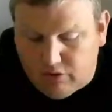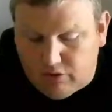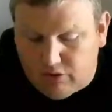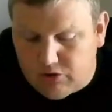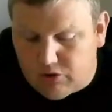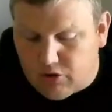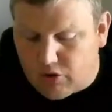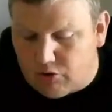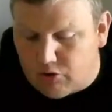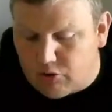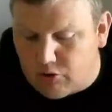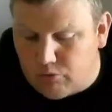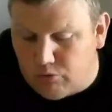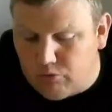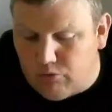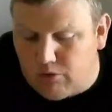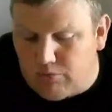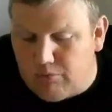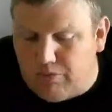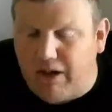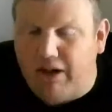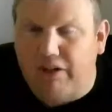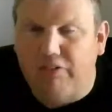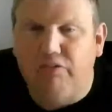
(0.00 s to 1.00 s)
Chargers
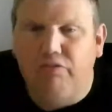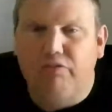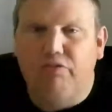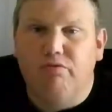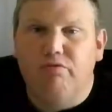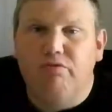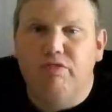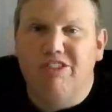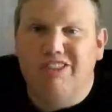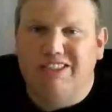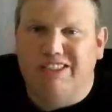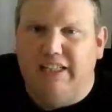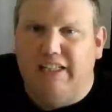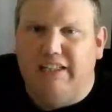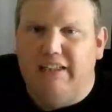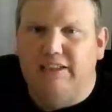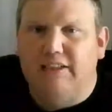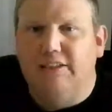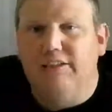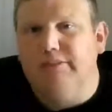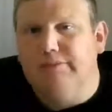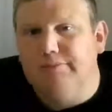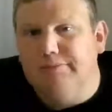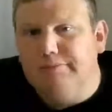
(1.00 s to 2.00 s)
won by
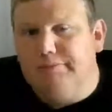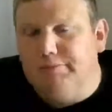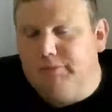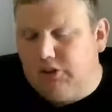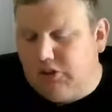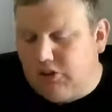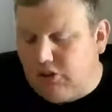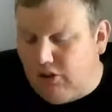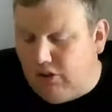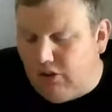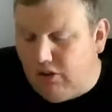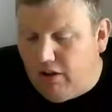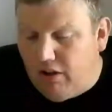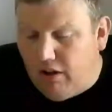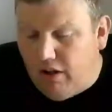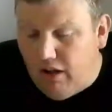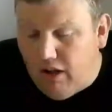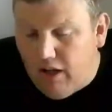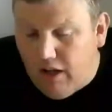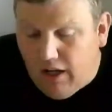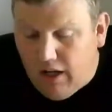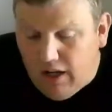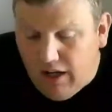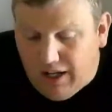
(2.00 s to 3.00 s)
6. So,
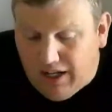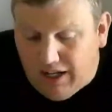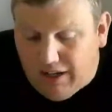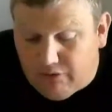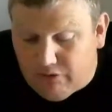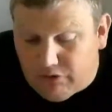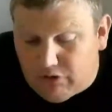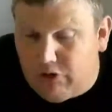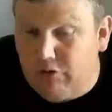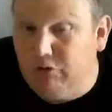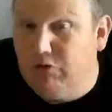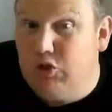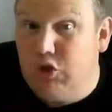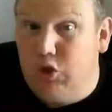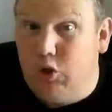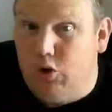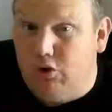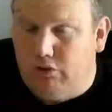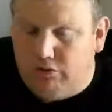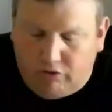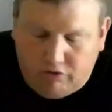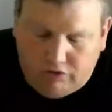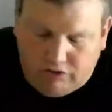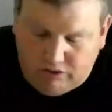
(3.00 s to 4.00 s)
and it was the
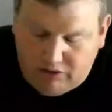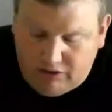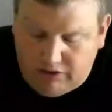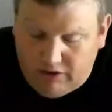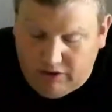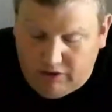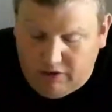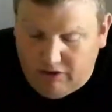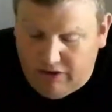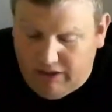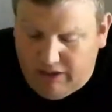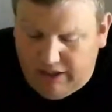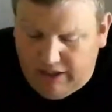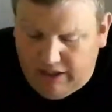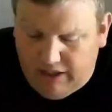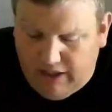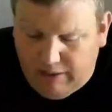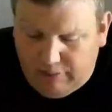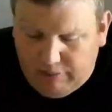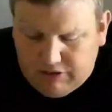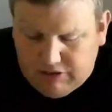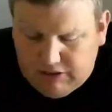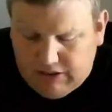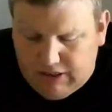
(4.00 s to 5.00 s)
over. So, you know what? Hey, it
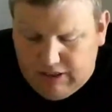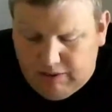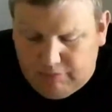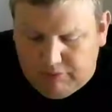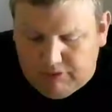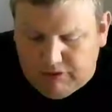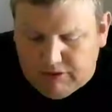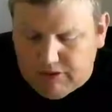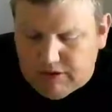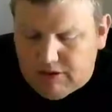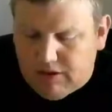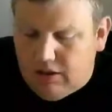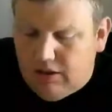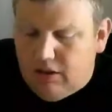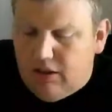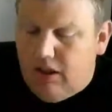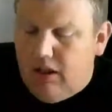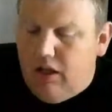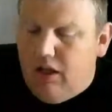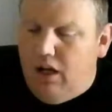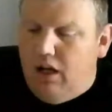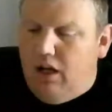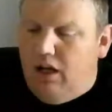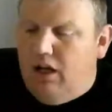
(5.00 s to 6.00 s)
happens, it happens.
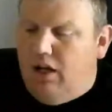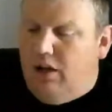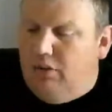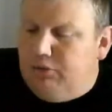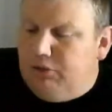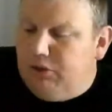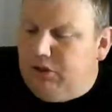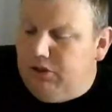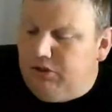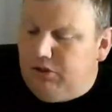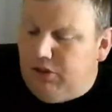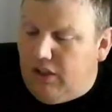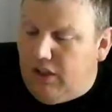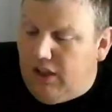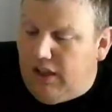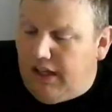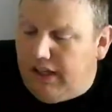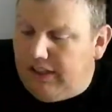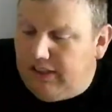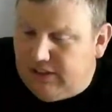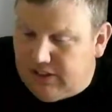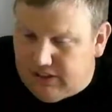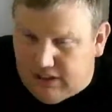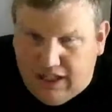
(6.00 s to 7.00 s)
So, the
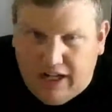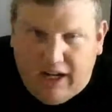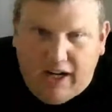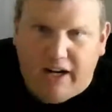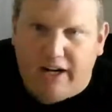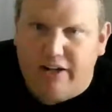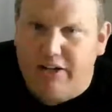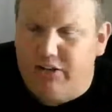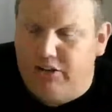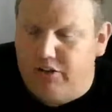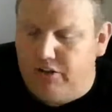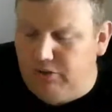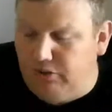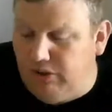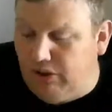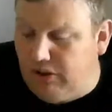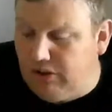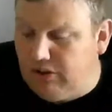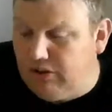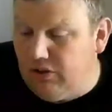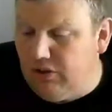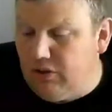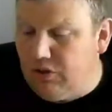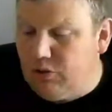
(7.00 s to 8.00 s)
Lions tied to
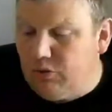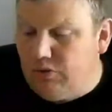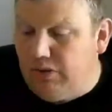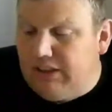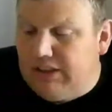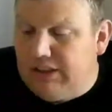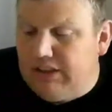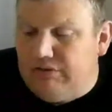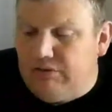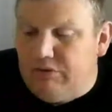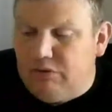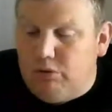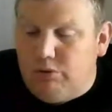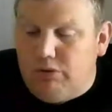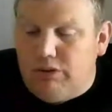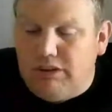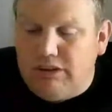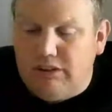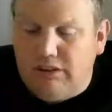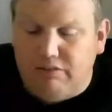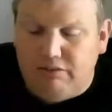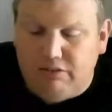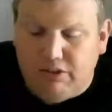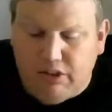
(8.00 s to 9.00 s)
Arizona
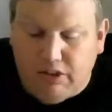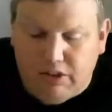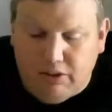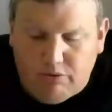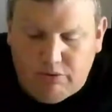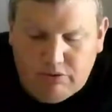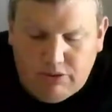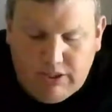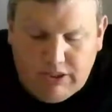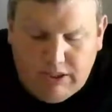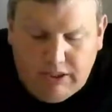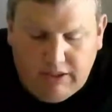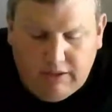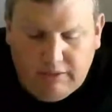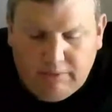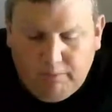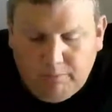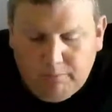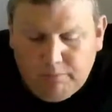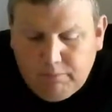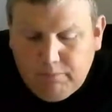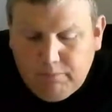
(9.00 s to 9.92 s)
27-27 in OT.